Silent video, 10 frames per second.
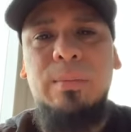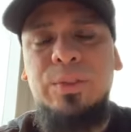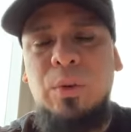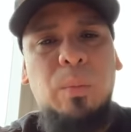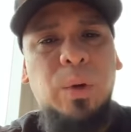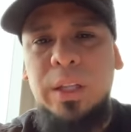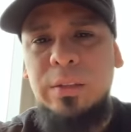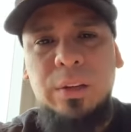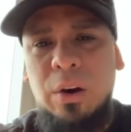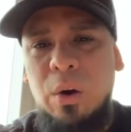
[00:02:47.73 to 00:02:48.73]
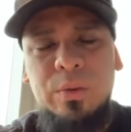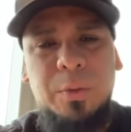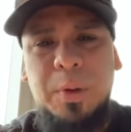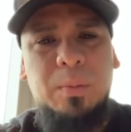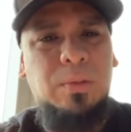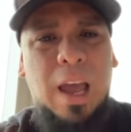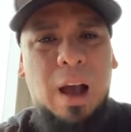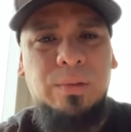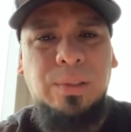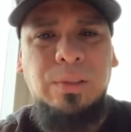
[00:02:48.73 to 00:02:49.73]
So I'm willing to go to people's
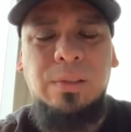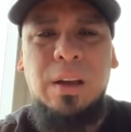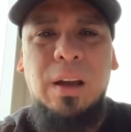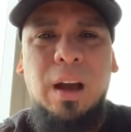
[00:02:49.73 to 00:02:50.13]
houses,